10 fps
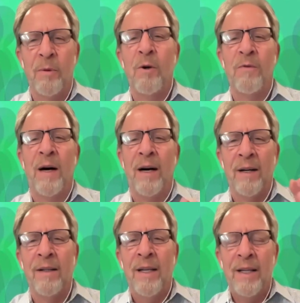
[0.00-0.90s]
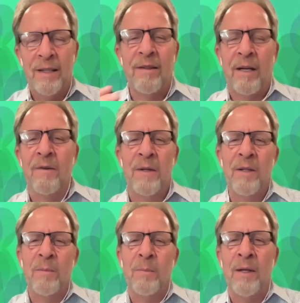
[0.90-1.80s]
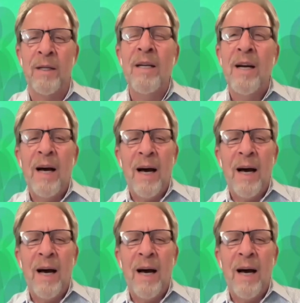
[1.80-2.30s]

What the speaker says: profile is like a fingerprint.